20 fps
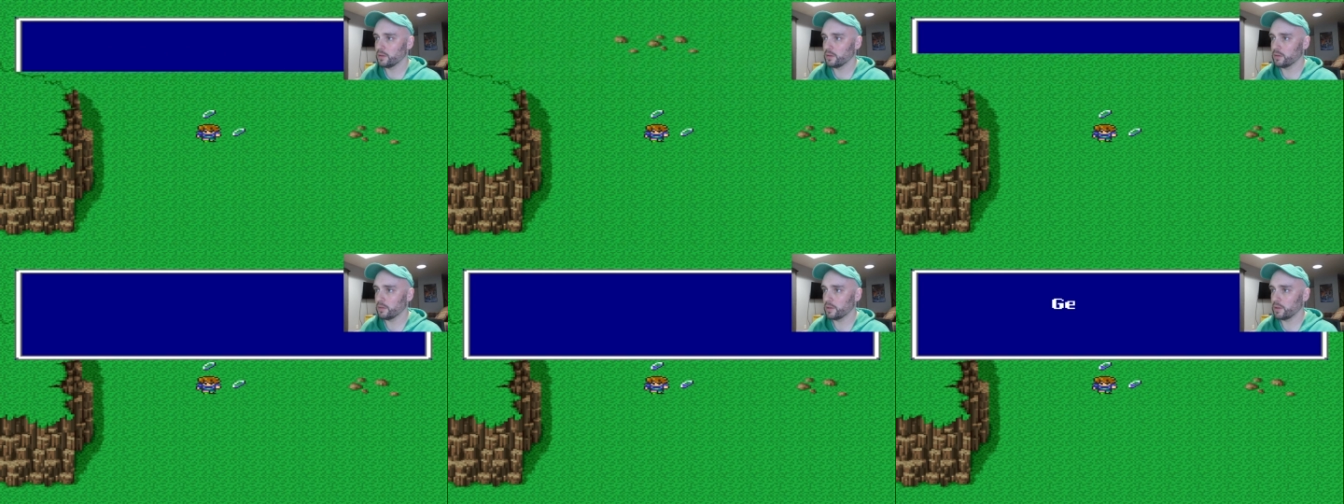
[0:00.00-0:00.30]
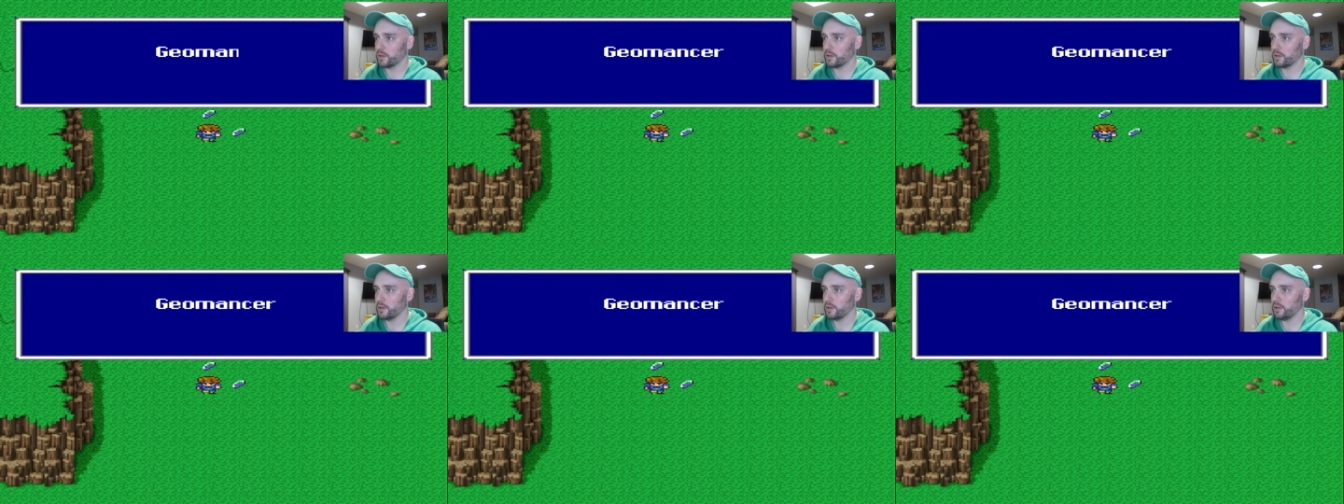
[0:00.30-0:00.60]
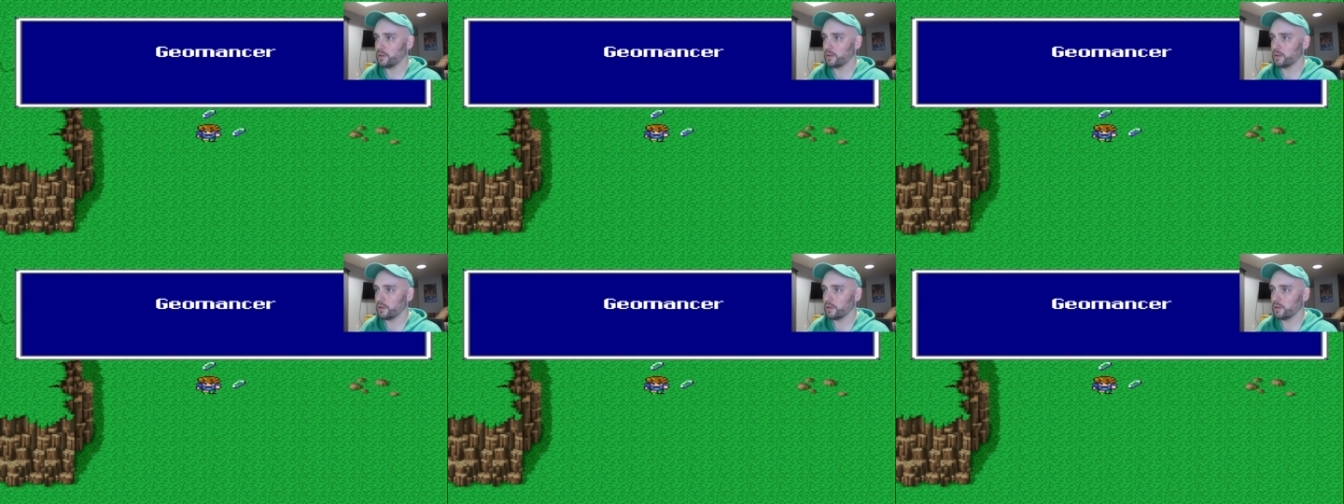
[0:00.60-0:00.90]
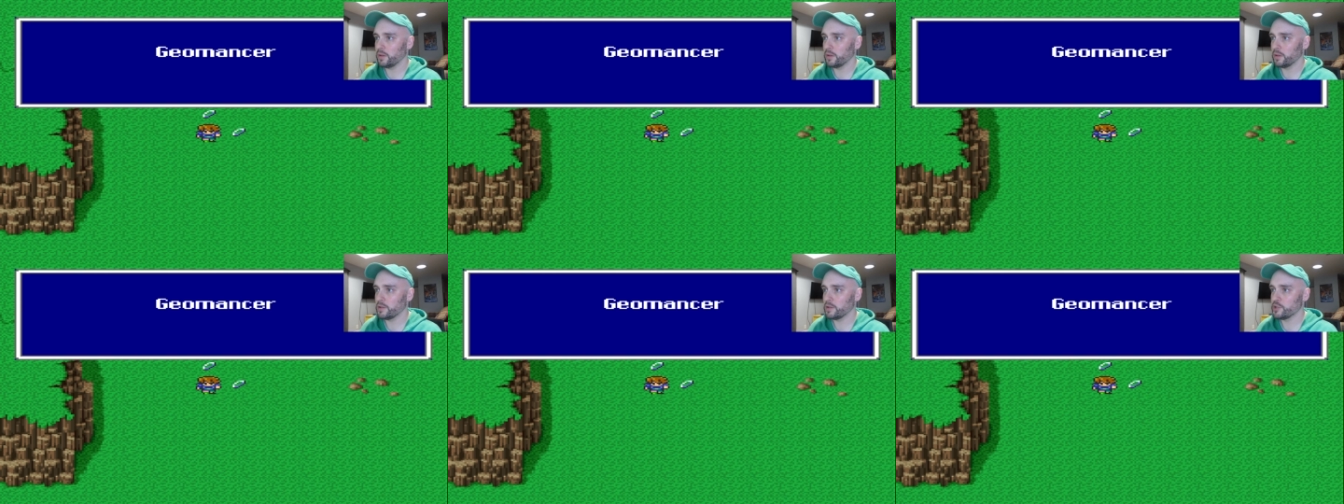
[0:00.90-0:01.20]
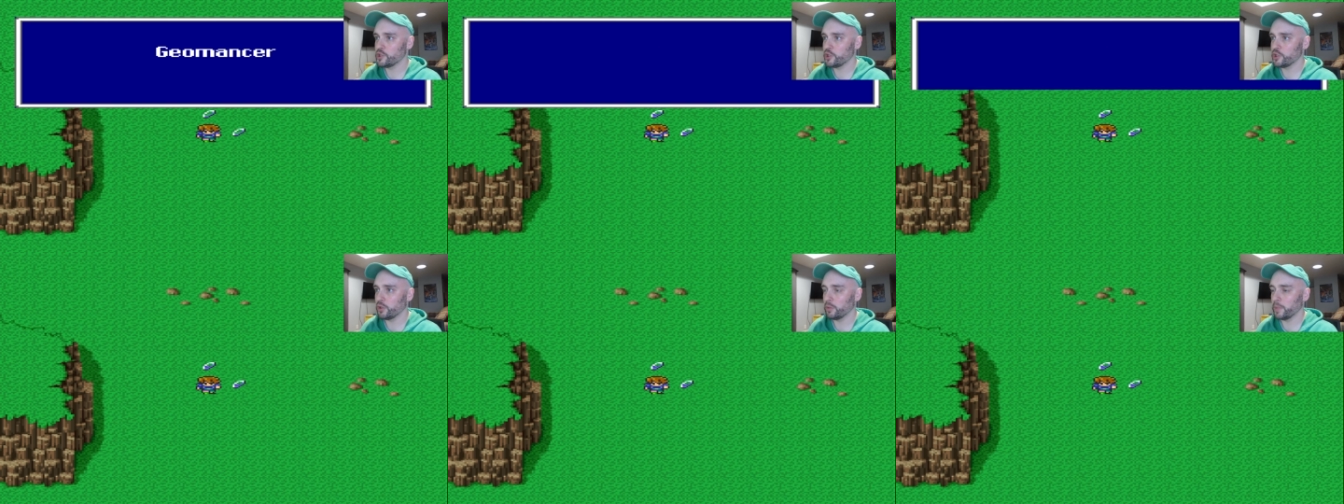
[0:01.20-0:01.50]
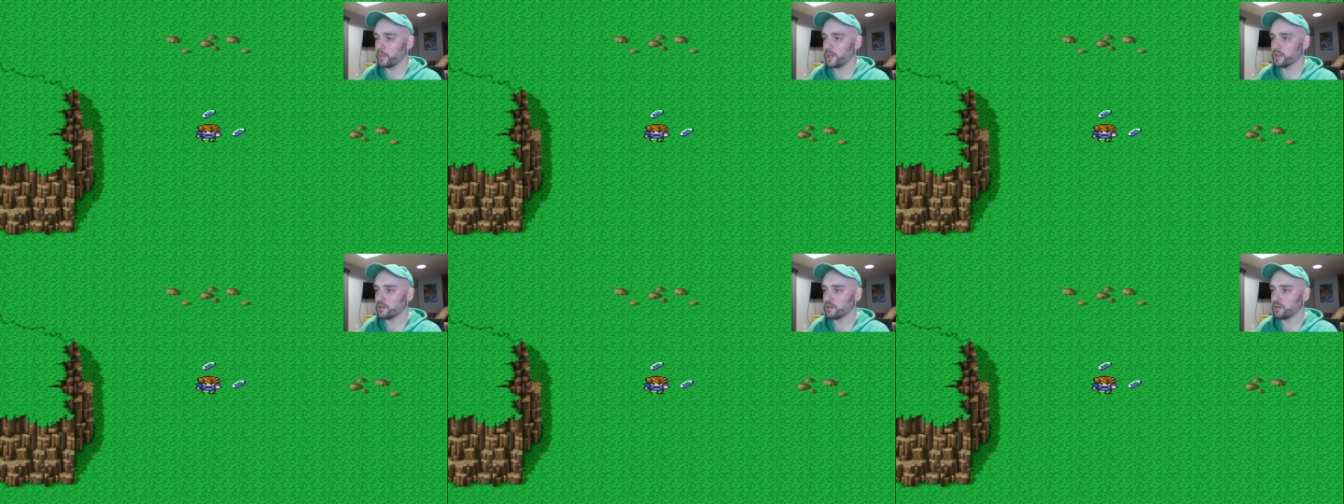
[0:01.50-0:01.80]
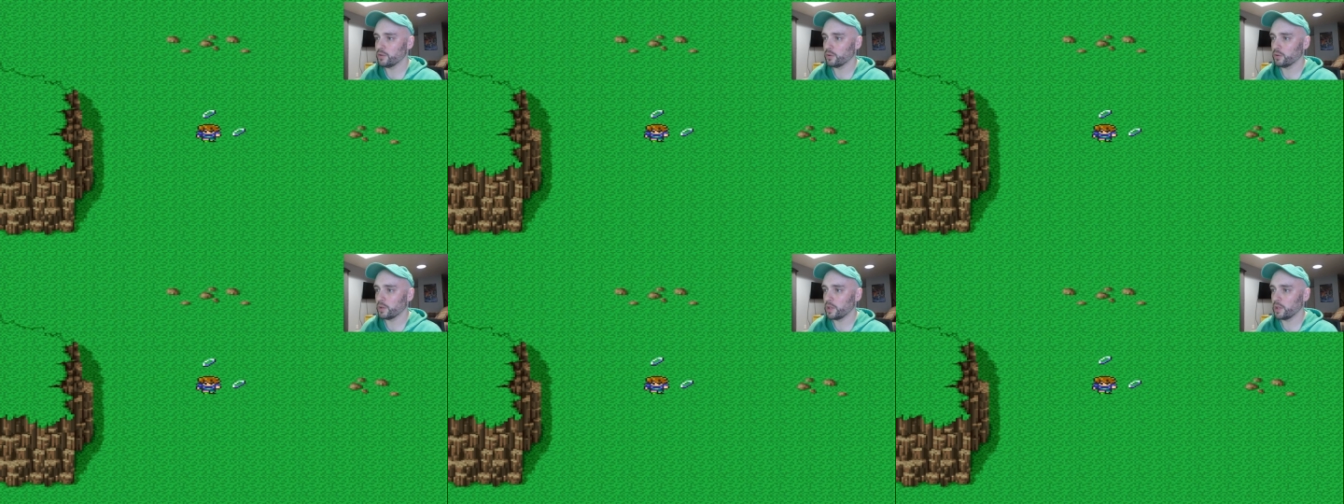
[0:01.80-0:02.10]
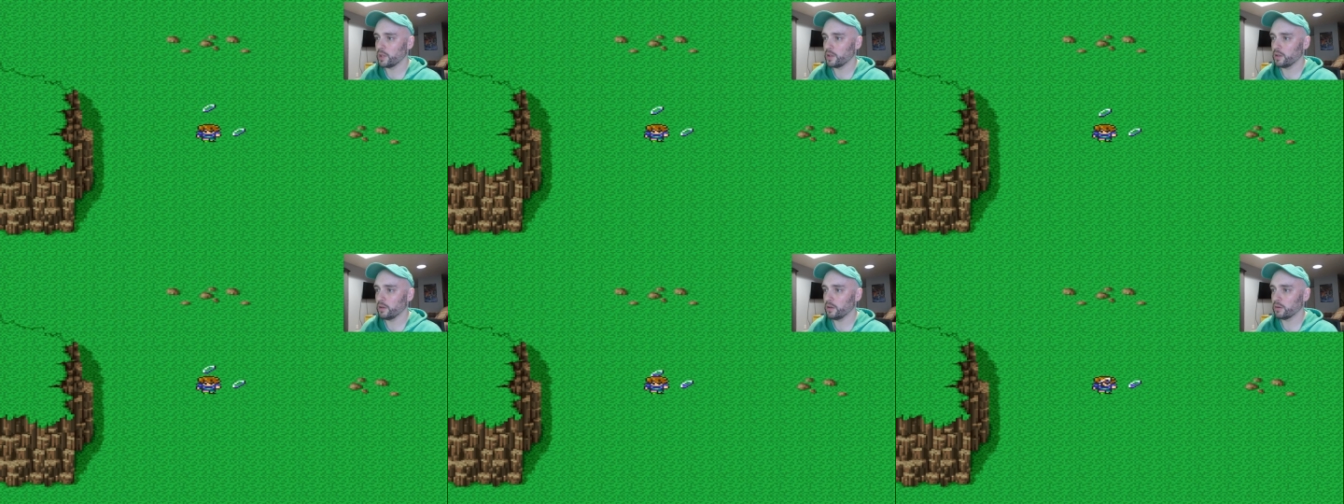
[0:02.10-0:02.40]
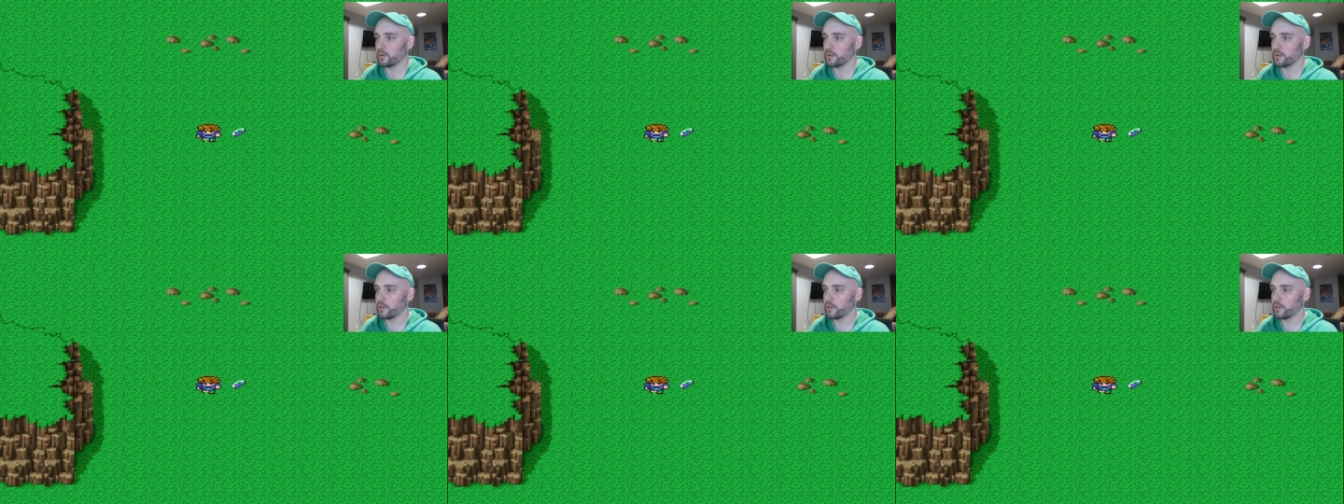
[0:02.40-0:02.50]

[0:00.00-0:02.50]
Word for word: Okay, uh, a geomancer, okay.